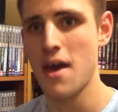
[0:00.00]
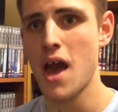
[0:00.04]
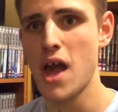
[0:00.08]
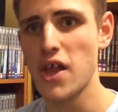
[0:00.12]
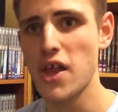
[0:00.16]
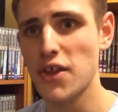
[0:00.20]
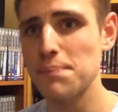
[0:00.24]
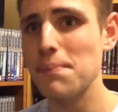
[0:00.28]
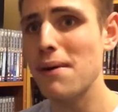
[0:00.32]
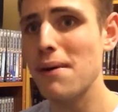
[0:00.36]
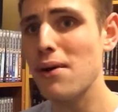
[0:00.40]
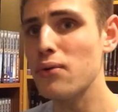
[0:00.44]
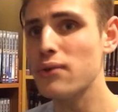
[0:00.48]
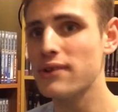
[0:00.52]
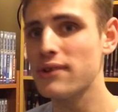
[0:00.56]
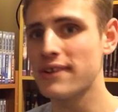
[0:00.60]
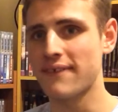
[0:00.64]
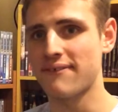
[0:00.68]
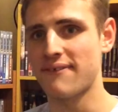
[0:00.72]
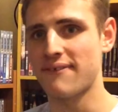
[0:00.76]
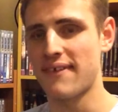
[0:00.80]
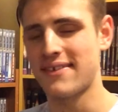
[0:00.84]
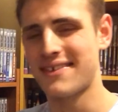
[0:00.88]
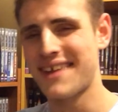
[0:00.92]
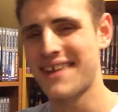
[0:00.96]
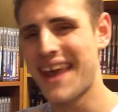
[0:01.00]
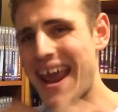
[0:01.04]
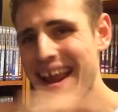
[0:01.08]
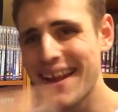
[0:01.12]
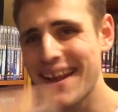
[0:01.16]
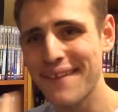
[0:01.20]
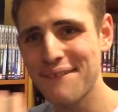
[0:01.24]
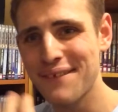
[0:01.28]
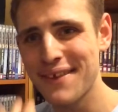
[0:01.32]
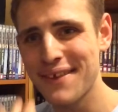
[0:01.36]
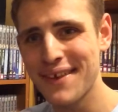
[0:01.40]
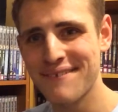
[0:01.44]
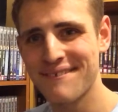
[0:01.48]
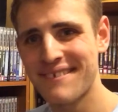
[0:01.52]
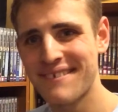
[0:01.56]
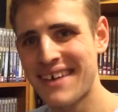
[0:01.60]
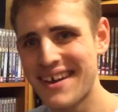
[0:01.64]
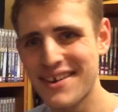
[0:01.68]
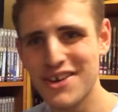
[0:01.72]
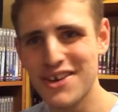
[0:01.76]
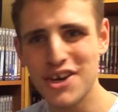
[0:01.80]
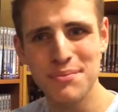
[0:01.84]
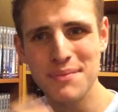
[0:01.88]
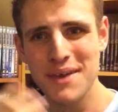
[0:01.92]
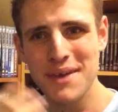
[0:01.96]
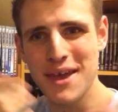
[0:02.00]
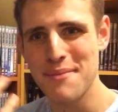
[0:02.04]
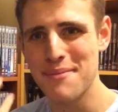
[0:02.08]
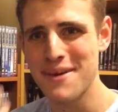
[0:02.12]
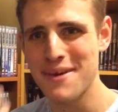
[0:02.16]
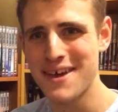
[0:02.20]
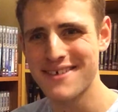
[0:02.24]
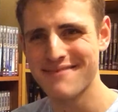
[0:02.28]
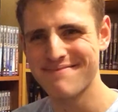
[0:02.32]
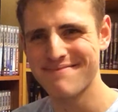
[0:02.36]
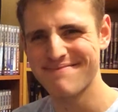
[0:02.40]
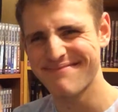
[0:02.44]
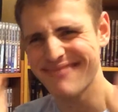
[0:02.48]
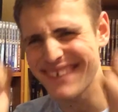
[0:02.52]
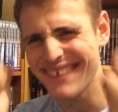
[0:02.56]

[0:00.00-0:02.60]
I suppose if there's anything that got me a bit